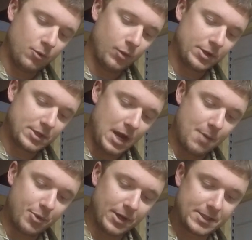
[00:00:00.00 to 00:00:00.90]
which
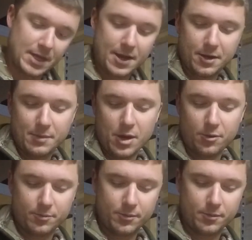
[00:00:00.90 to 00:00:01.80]
I'm pretty excited about
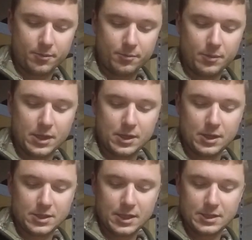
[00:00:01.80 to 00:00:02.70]

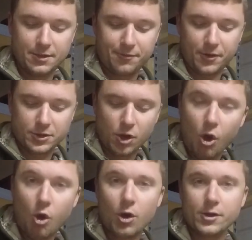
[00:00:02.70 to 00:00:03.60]
because it is the first
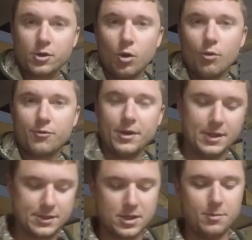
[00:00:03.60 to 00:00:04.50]
hard cold front
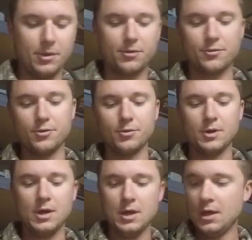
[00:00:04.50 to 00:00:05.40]
that's coming through
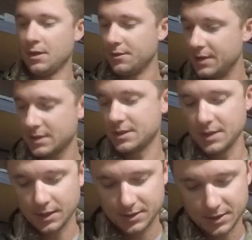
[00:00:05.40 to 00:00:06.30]
this
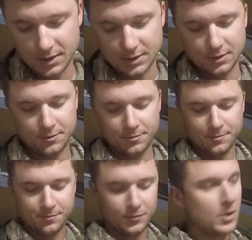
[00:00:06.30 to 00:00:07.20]
duck season
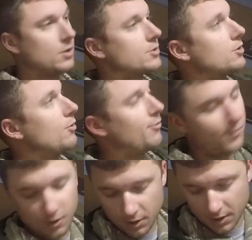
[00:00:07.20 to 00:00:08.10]
so
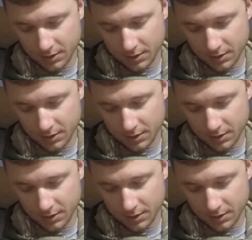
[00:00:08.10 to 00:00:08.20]
far.